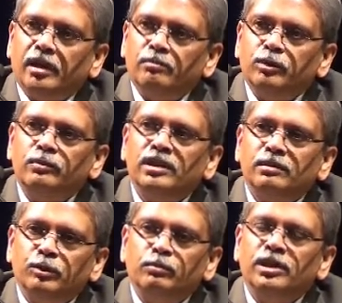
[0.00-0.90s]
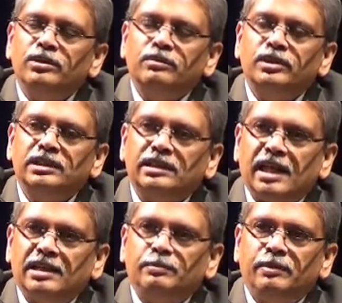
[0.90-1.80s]
a movement towards
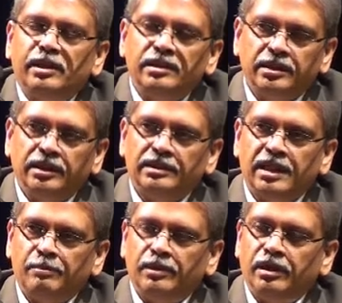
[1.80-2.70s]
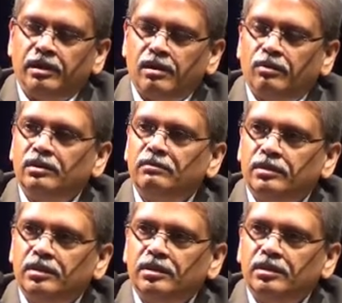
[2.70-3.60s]
transparency is happening around the
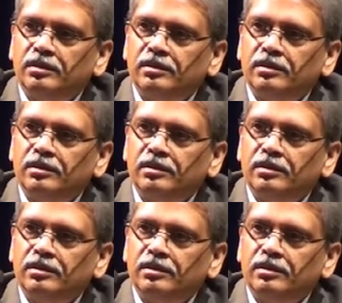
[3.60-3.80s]
world,